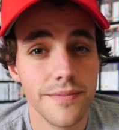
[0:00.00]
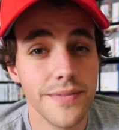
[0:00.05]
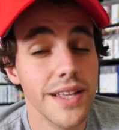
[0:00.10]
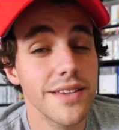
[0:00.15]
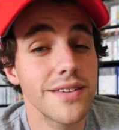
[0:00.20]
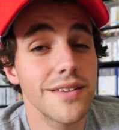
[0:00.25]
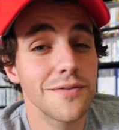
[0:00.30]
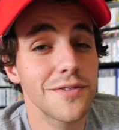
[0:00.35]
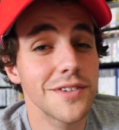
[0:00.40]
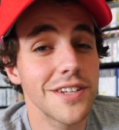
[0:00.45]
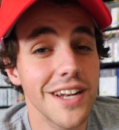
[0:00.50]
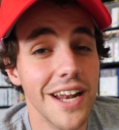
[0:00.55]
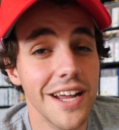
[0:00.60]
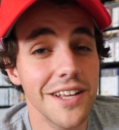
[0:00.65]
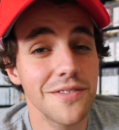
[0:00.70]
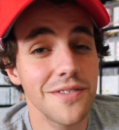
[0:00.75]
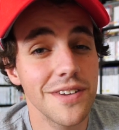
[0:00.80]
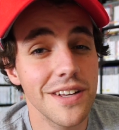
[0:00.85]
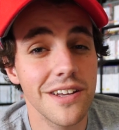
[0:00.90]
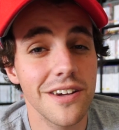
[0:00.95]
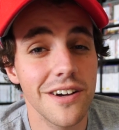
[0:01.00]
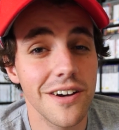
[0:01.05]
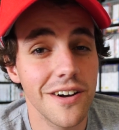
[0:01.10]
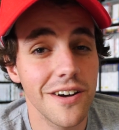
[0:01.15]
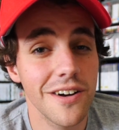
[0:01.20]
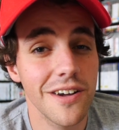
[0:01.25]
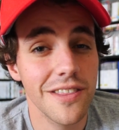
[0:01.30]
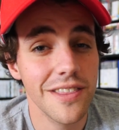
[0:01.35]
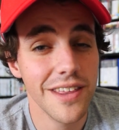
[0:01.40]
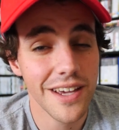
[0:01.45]
That's it for today's
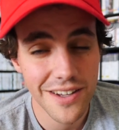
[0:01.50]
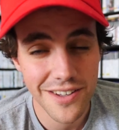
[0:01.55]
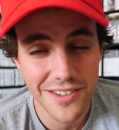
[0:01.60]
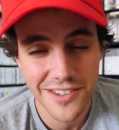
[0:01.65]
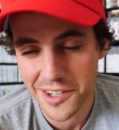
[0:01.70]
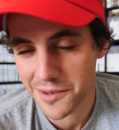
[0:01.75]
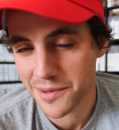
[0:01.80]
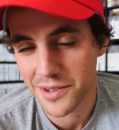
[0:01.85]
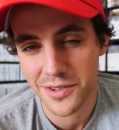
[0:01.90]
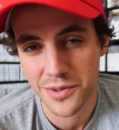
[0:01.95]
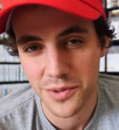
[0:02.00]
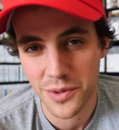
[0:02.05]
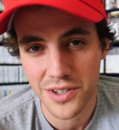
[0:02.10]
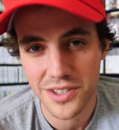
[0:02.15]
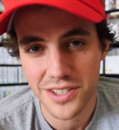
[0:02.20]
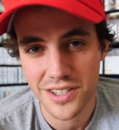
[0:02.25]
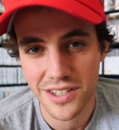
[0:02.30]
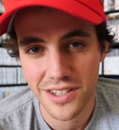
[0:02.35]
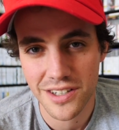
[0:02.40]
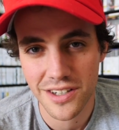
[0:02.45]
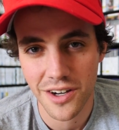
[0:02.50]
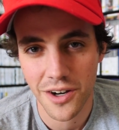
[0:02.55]
video. Thank you so much for watching.